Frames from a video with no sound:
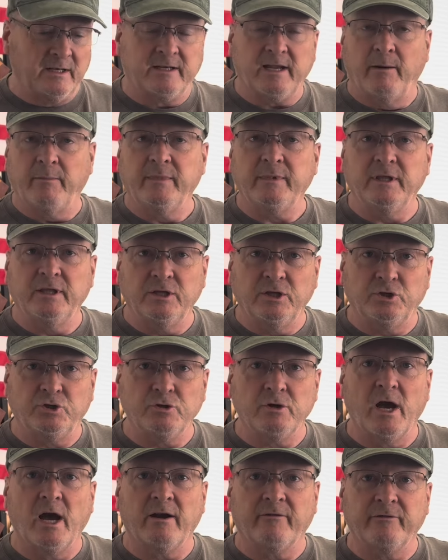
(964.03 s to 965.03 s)
tell me that
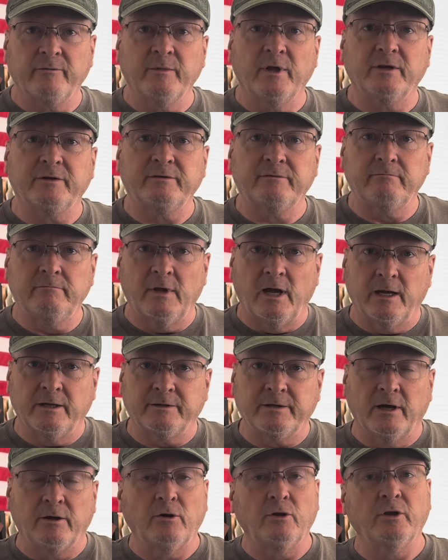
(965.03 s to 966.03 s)
you got it from the
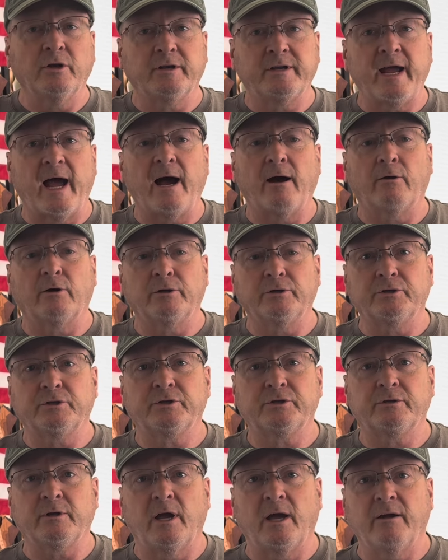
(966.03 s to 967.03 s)
Tunnel to
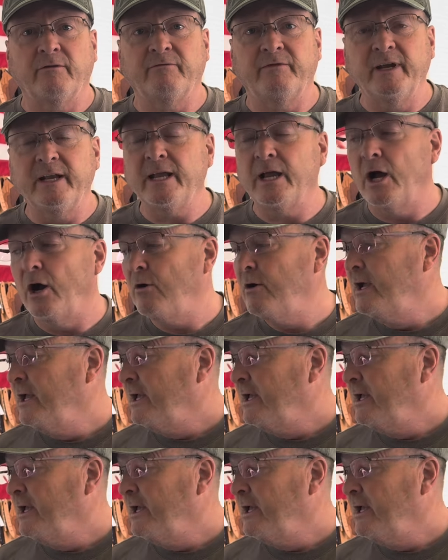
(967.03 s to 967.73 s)
Towers video,